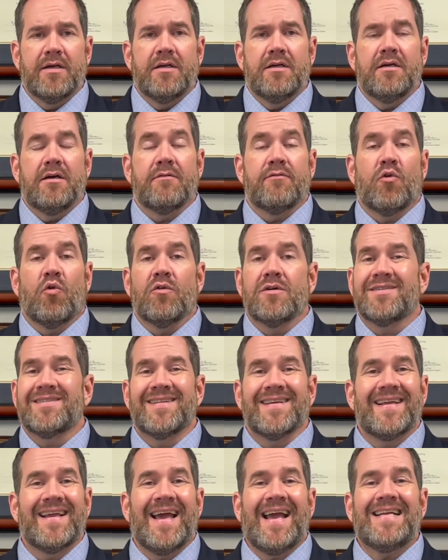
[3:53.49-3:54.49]
of course, the
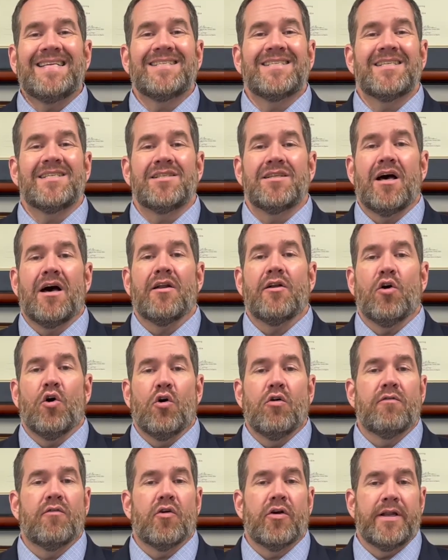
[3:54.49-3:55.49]
case is not
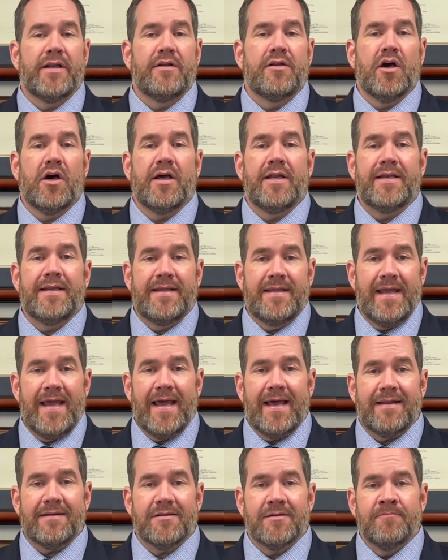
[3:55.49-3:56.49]
over and done yet.